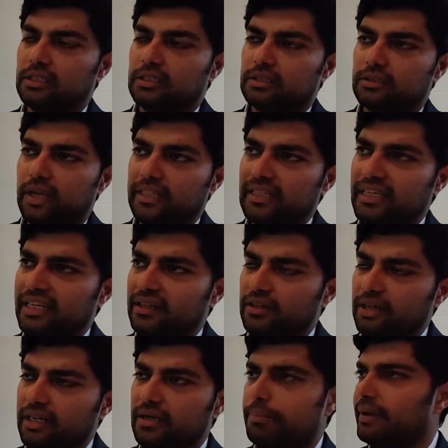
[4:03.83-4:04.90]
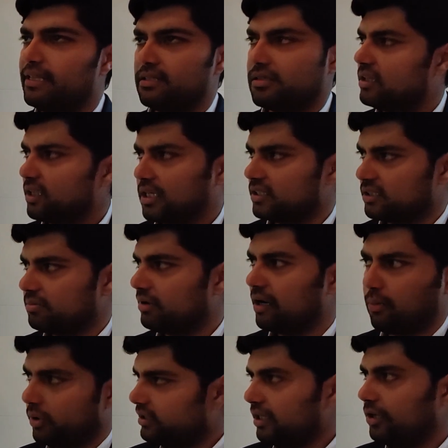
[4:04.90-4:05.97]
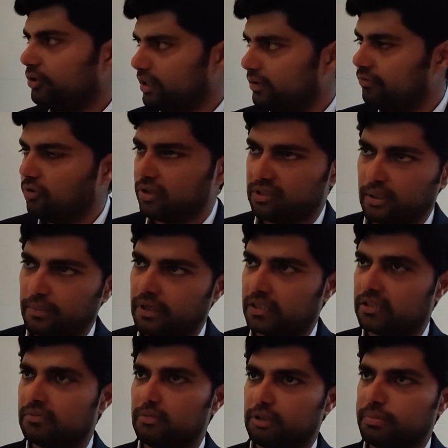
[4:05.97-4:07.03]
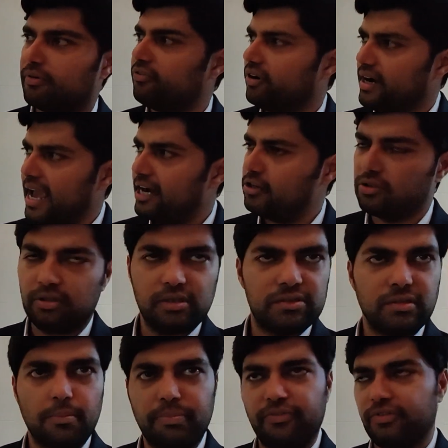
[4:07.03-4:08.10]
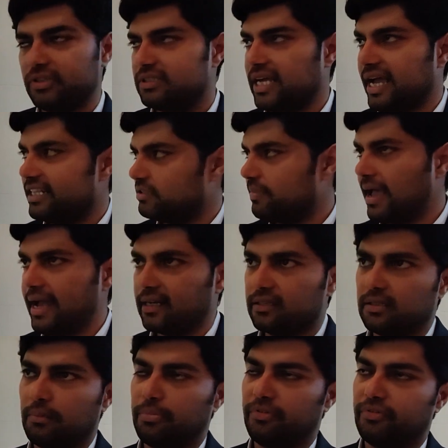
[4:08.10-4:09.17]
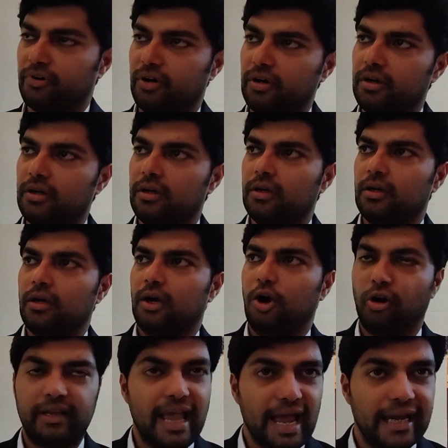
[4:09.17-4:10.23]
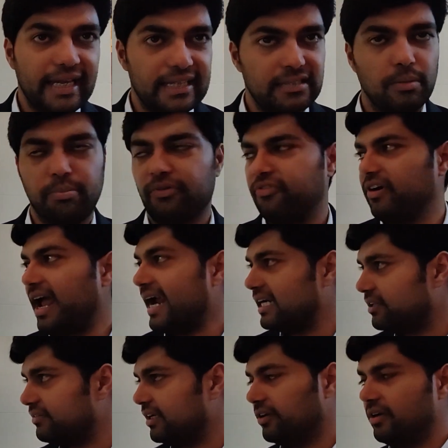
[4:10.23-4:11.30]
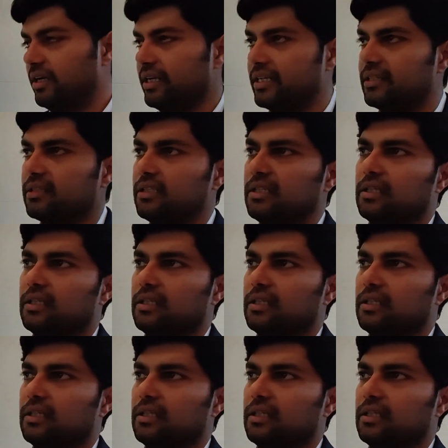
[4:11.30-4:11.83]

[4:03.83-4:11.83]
So I think it really depends on the customer and what they're looking for. Some customers prefer natural, some prefer science-backed, some prefer organic, some prefer active ingredient.